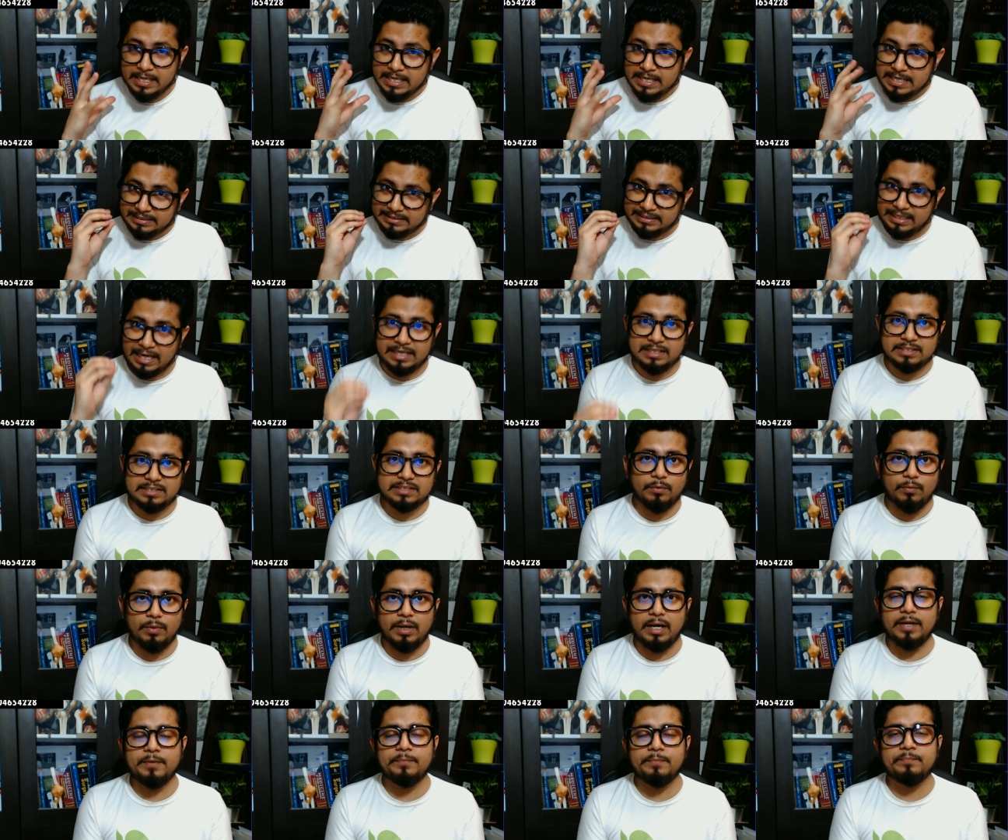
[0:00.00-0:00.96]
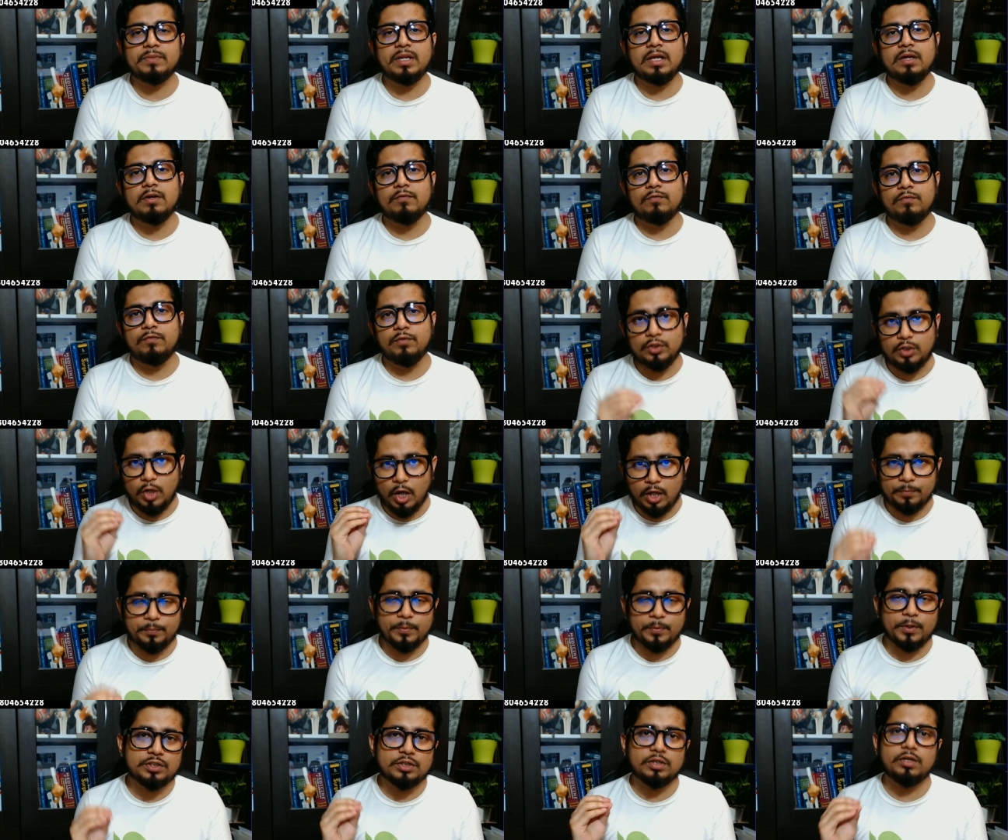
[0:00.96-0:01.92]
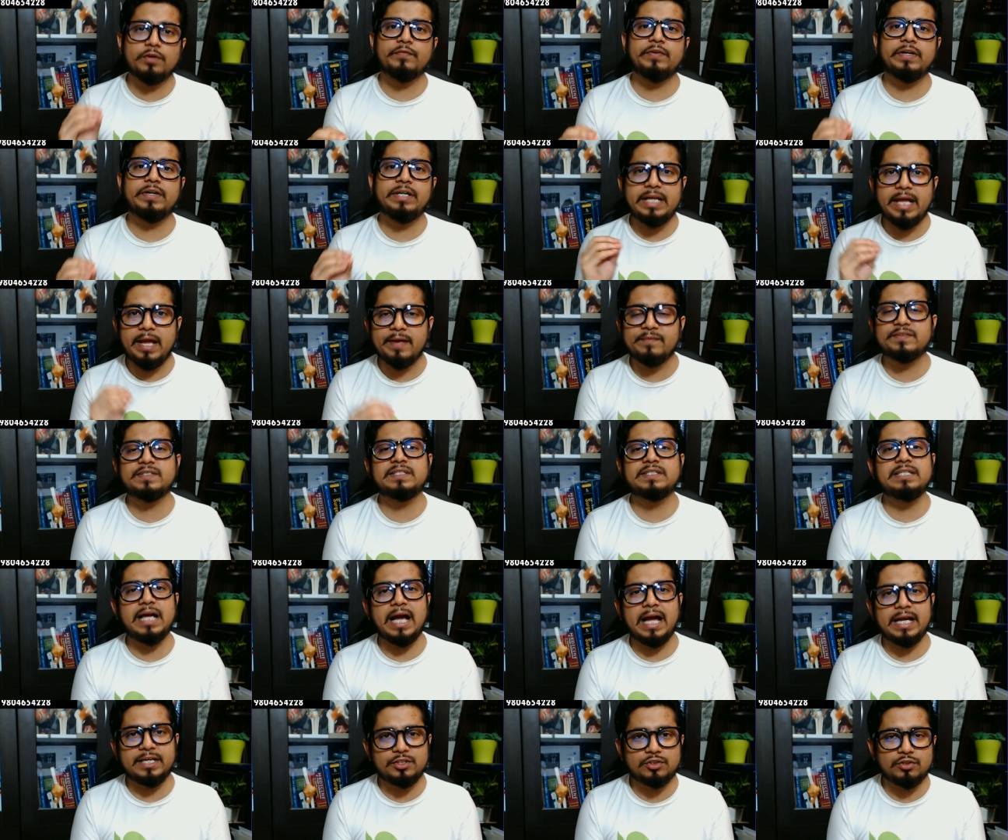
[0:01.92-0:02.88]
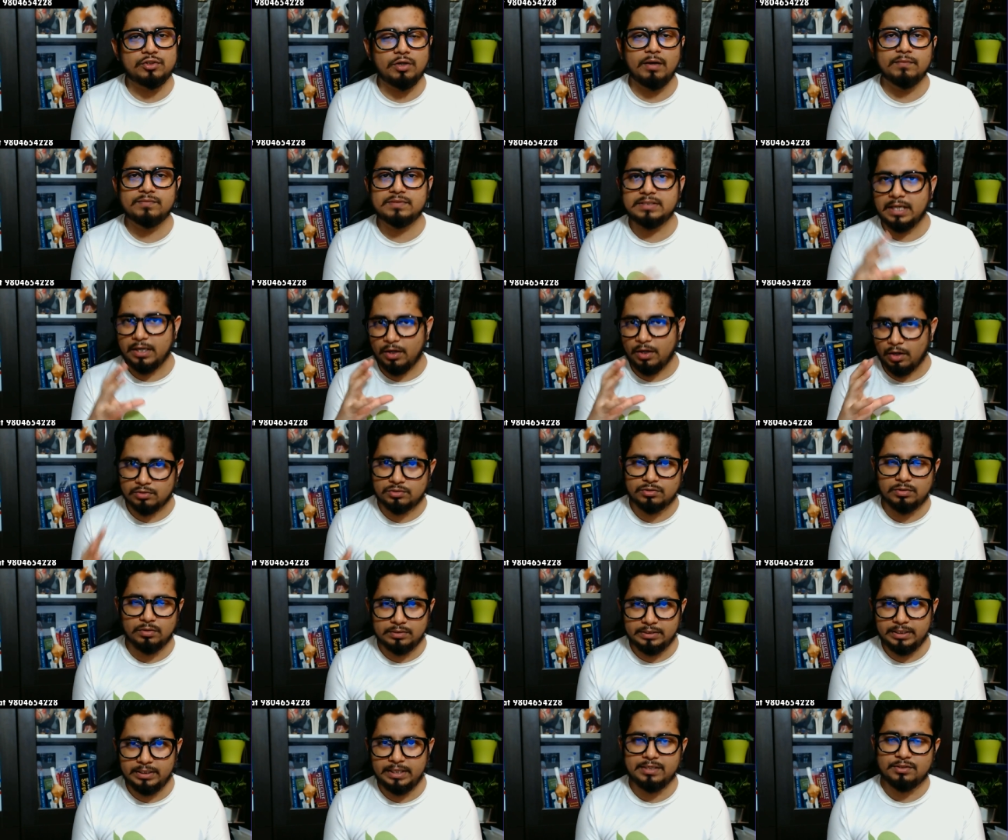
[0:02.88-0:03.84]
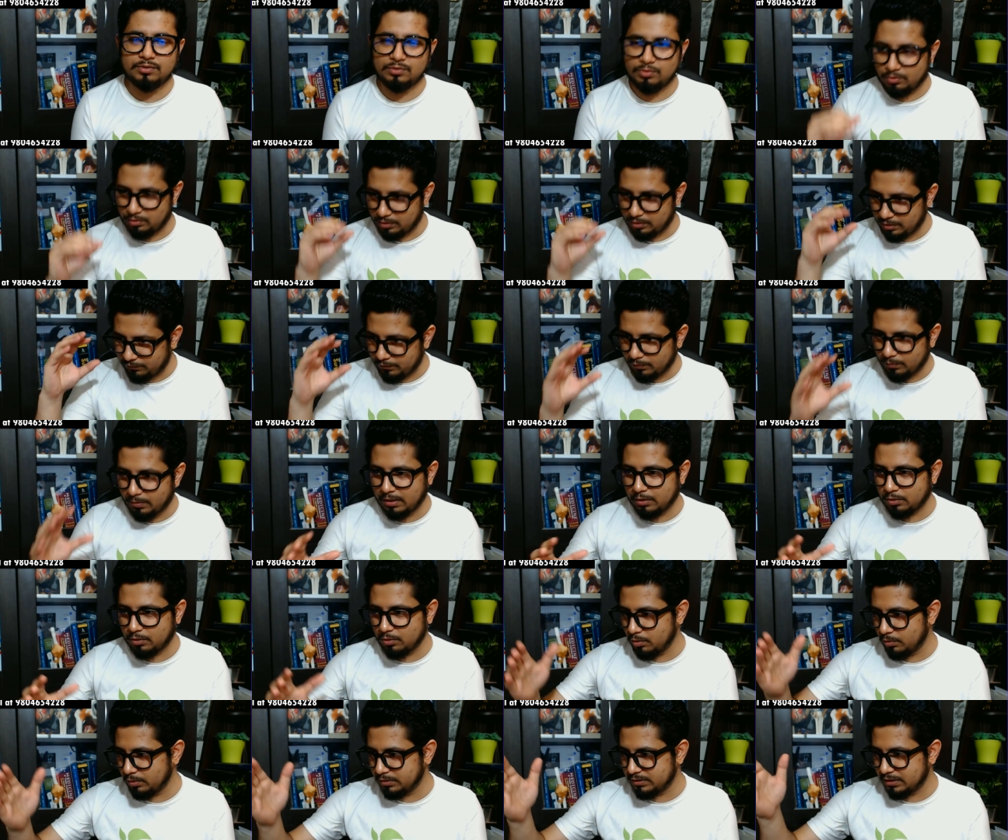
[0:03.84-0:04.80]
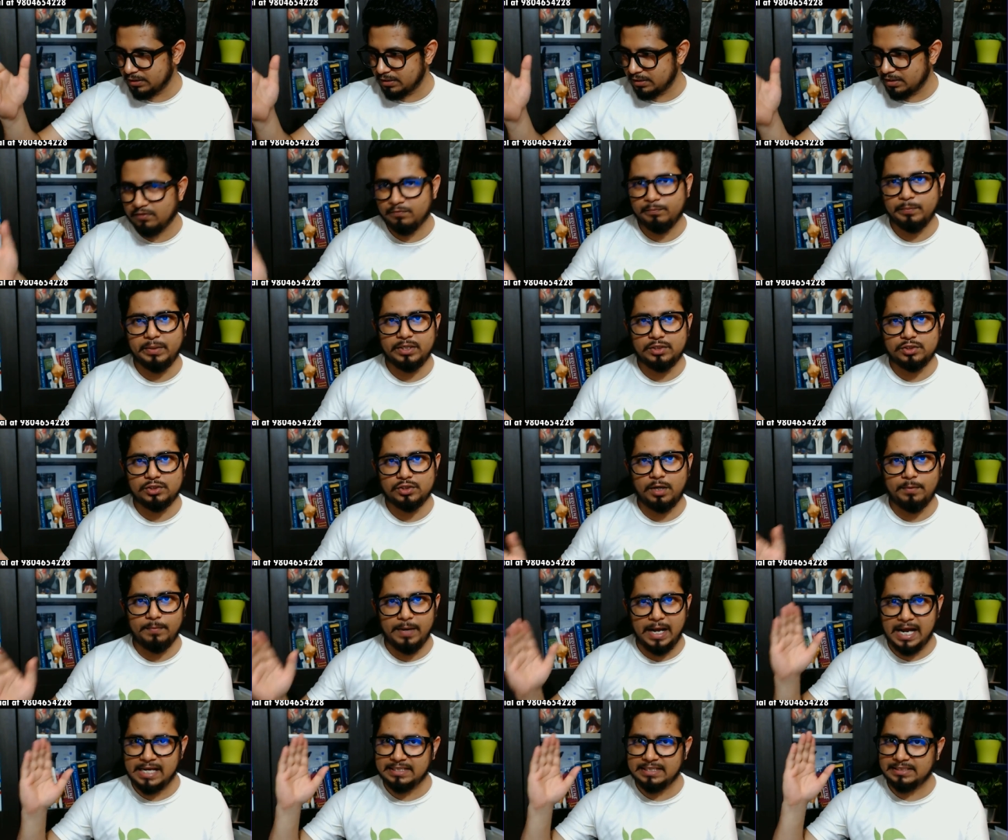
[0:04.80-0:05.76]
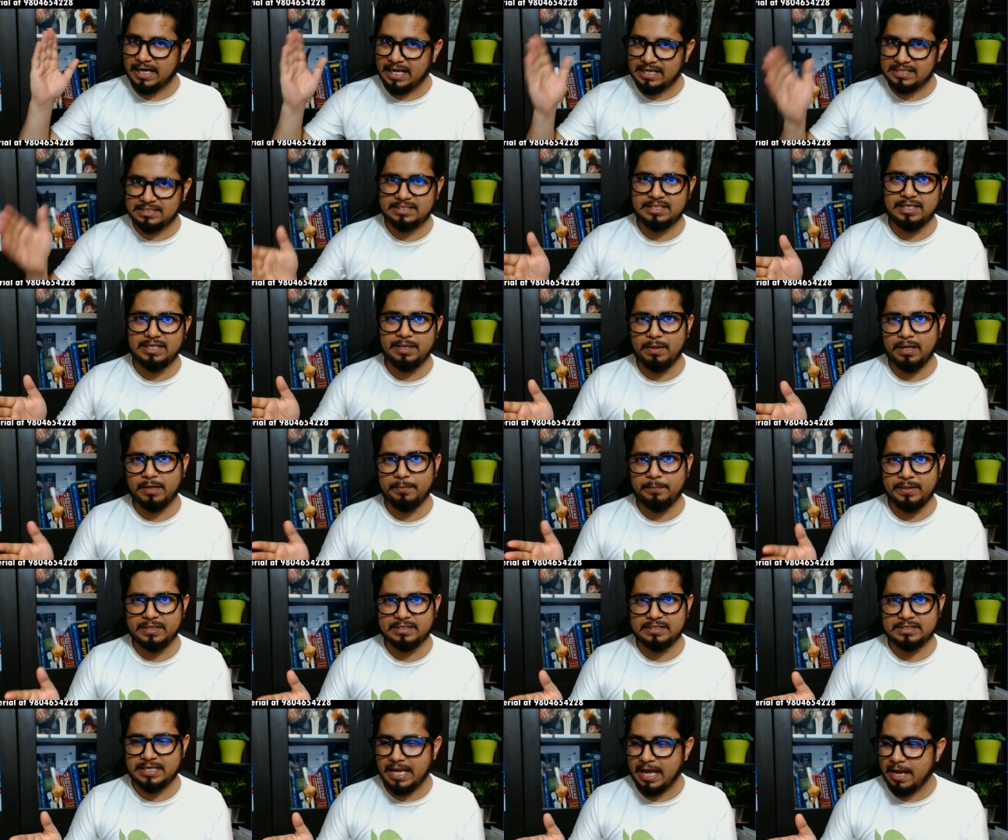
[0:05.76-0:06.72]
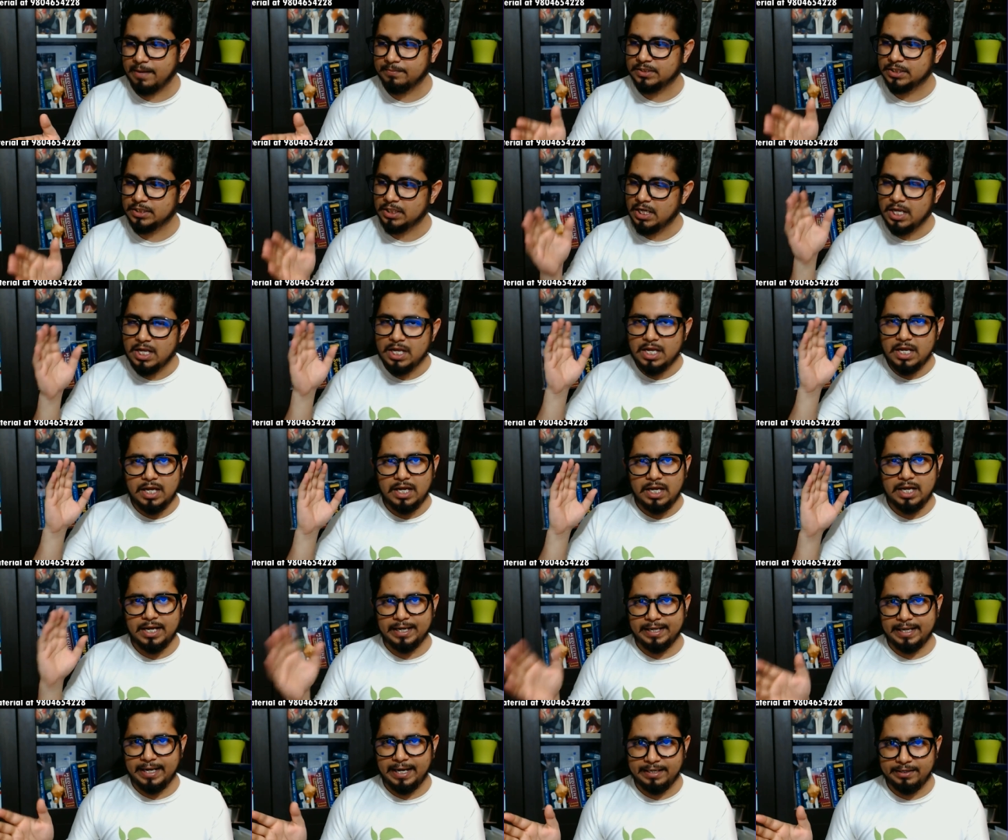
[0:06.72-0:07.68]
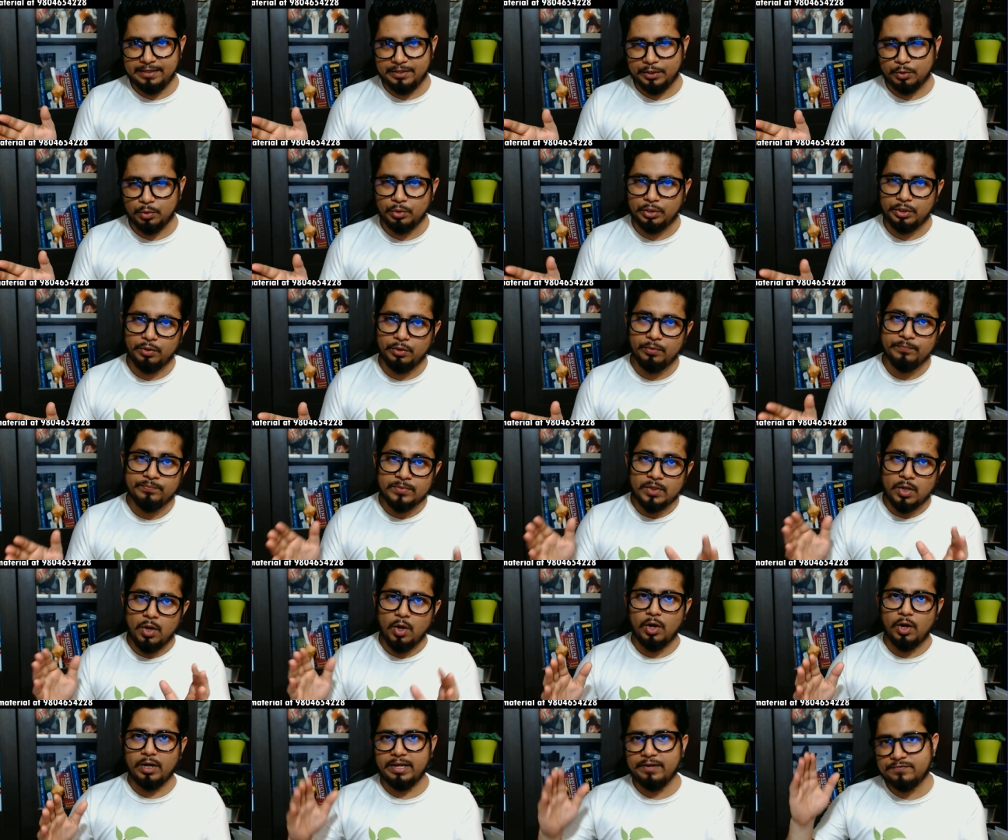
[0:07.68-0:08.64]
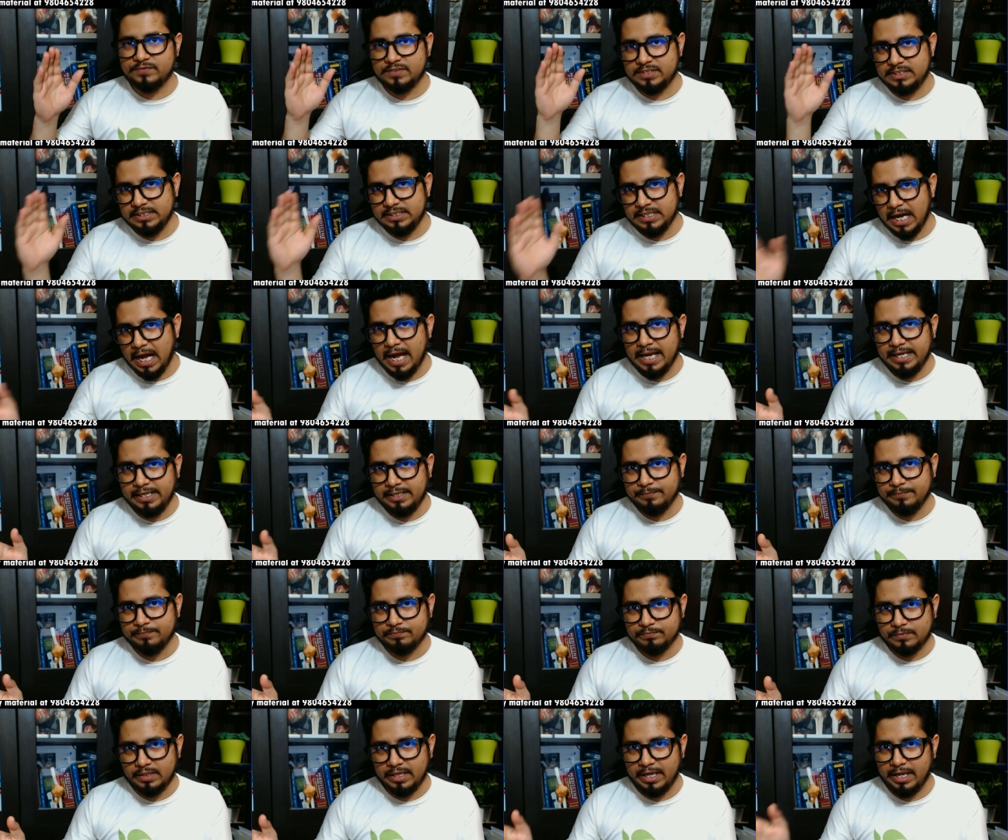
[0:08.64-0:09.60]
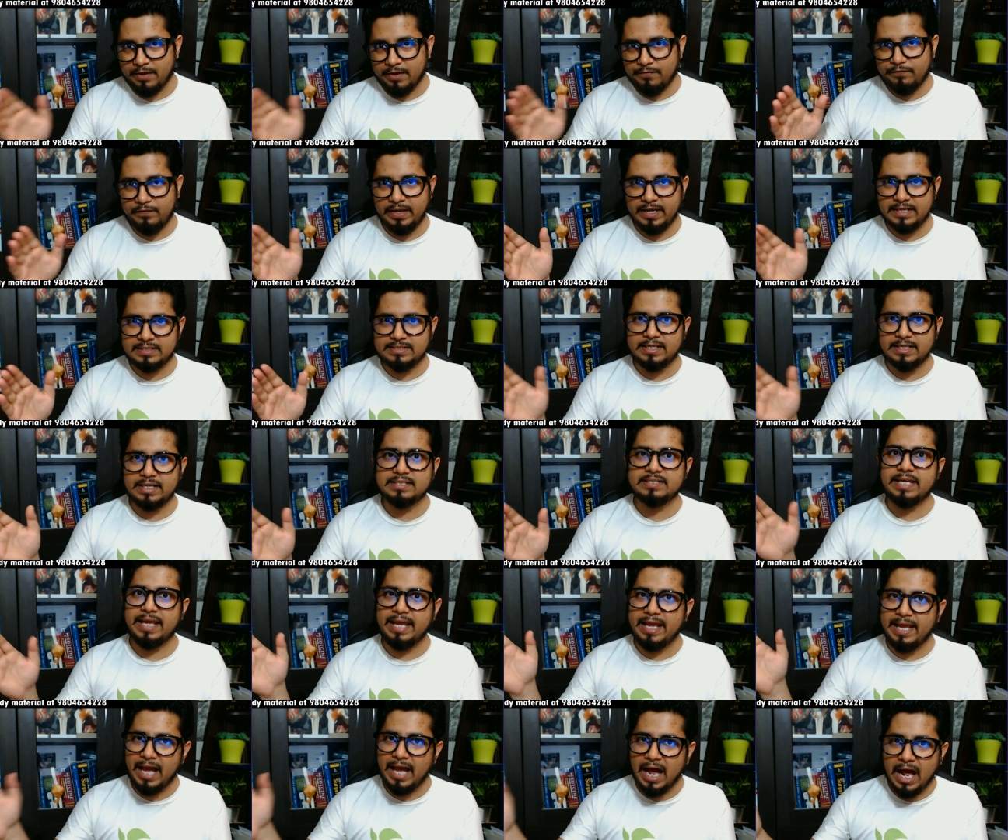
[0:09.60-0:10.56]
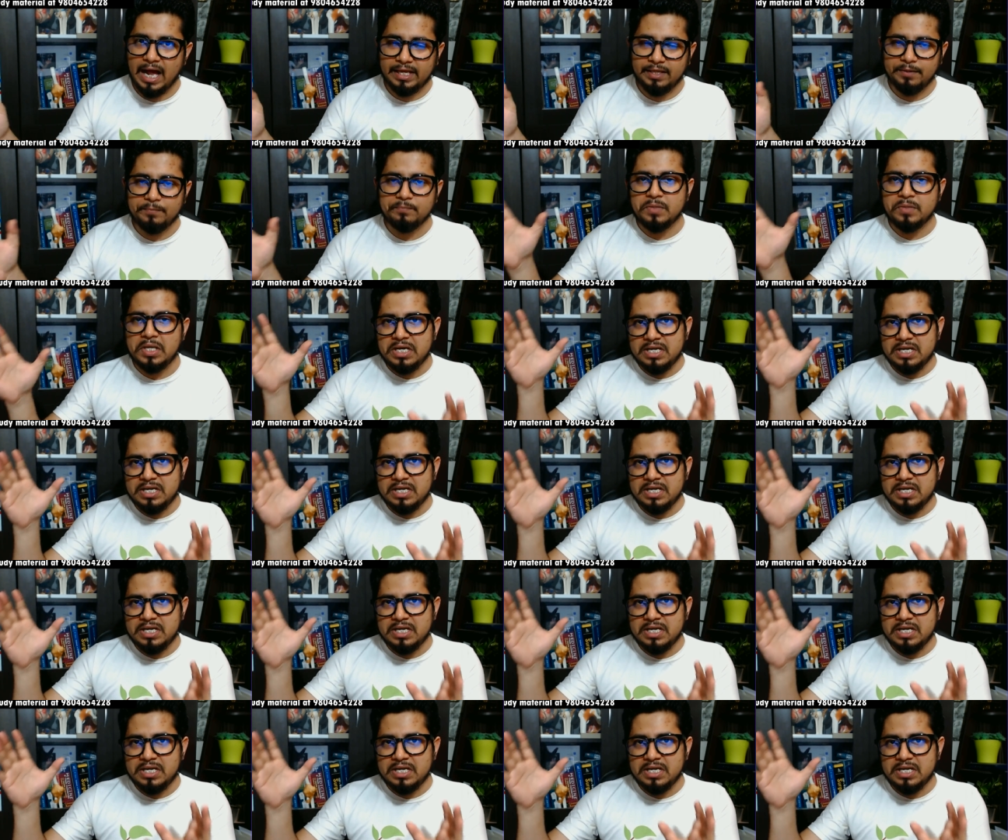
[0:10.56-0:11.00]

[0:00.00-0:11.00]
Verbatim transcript: That is the one. Food Corporation of India, FCI jobs are also there. So if you want to go with the government job, either ICMR based labs can recruit you, or FCI, FSSAI.